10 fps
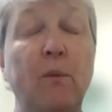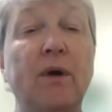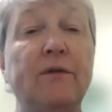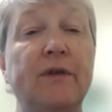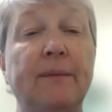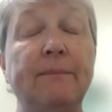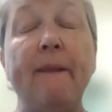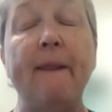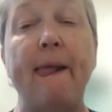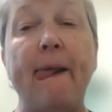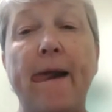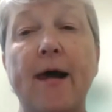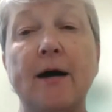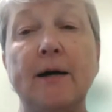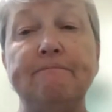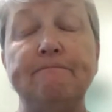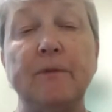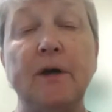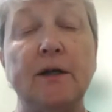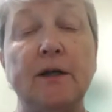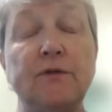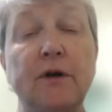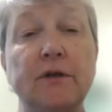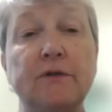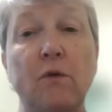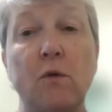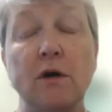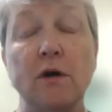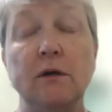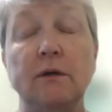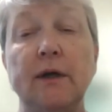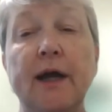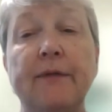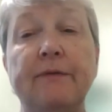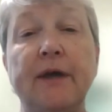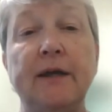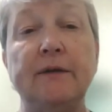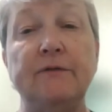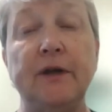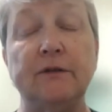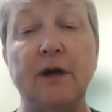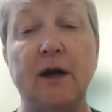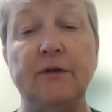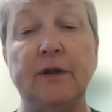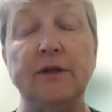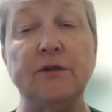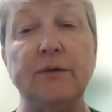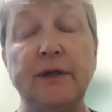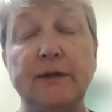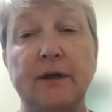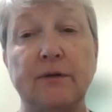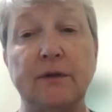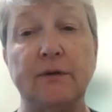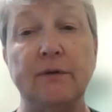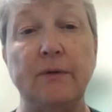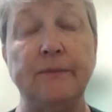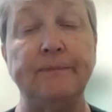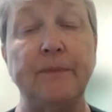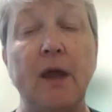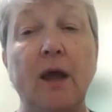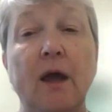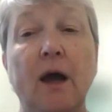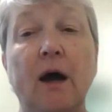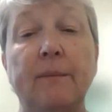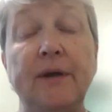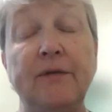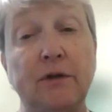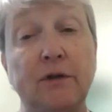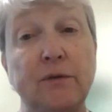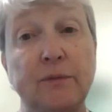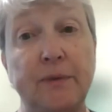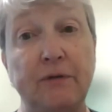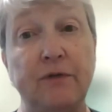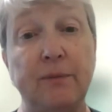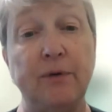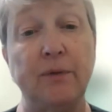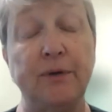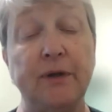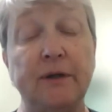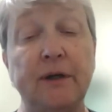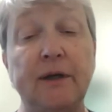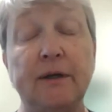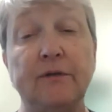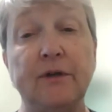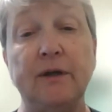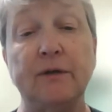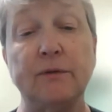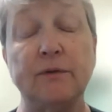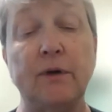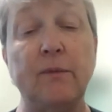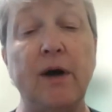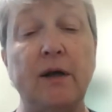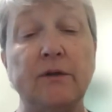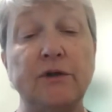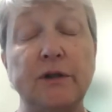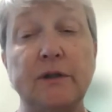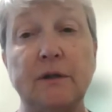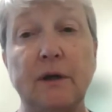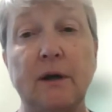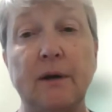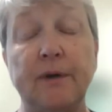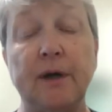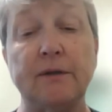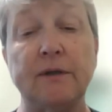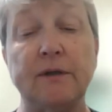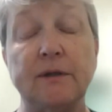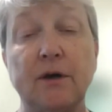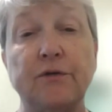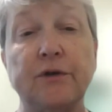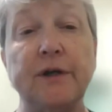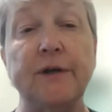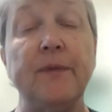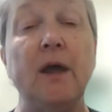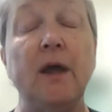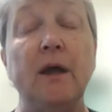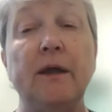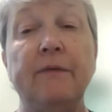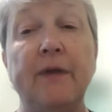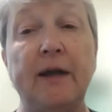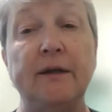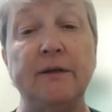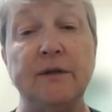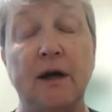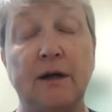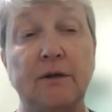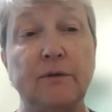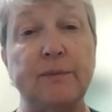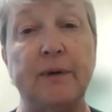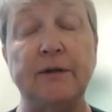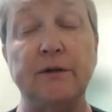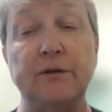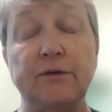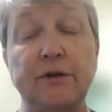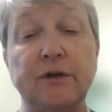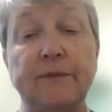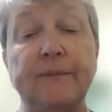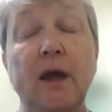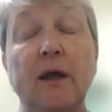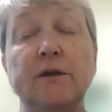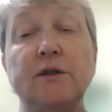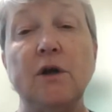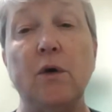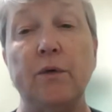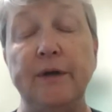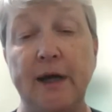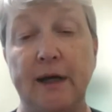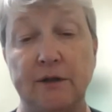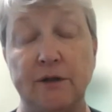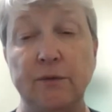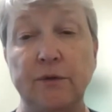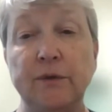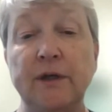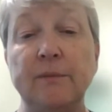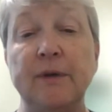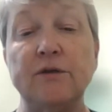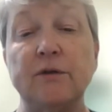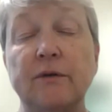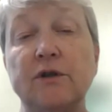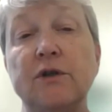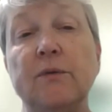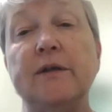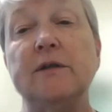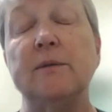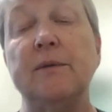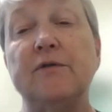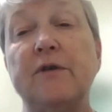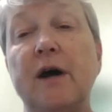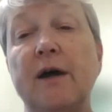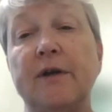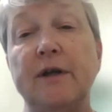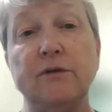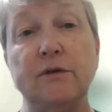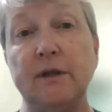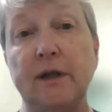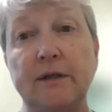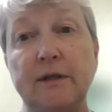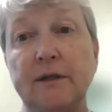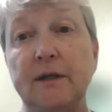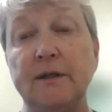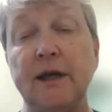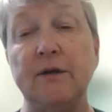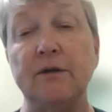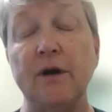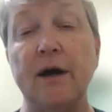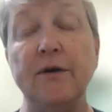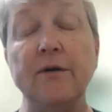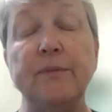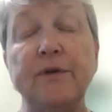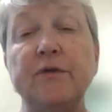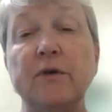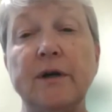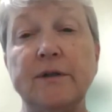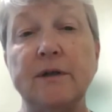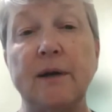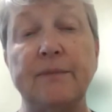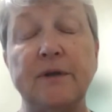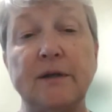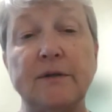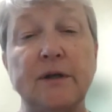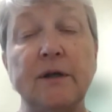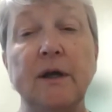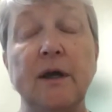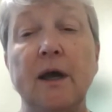one of them, um, got as far as four and then failed to ovulate two heat cycles in a row um, even though she was being fed appropriately and everything else was going well, she's um, got a cystic ovary, and that is not going to respond to nutrition. So, yes, you do need to make sure that she rises above five. I usually like to see it 10 or higher before I stop the testing.